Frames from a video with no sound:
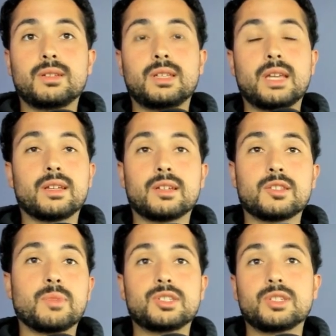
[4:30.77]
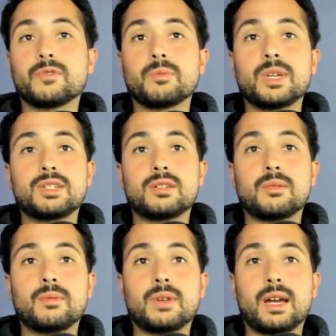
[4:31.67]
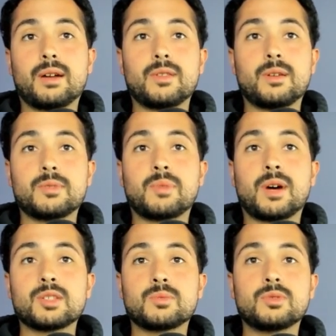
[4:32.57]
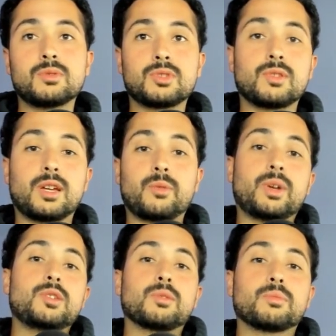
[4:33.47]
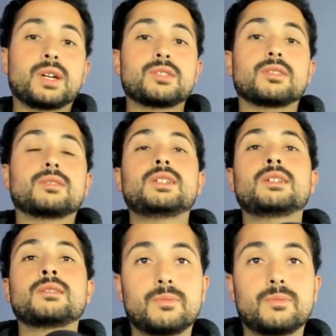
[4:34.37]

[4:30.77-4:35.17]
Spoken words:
getting as much information out of them as possible, so that way you can price the cleaning.